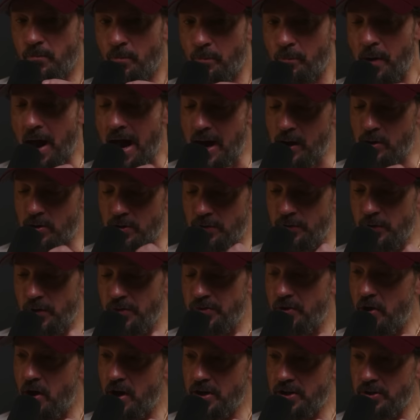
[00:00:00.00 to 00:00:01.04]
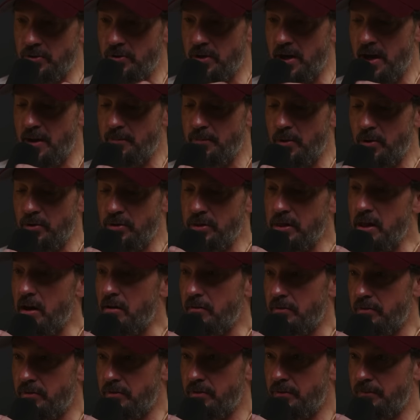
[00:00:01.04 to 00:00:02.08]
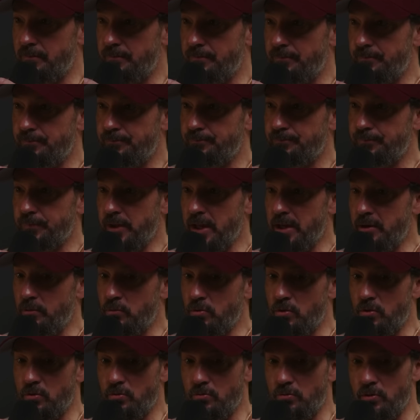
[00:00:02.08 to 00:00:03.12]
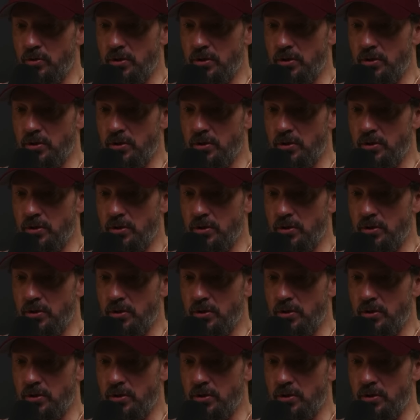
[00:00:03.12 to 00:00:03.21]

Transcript: powerful thought you and I both love. And we'll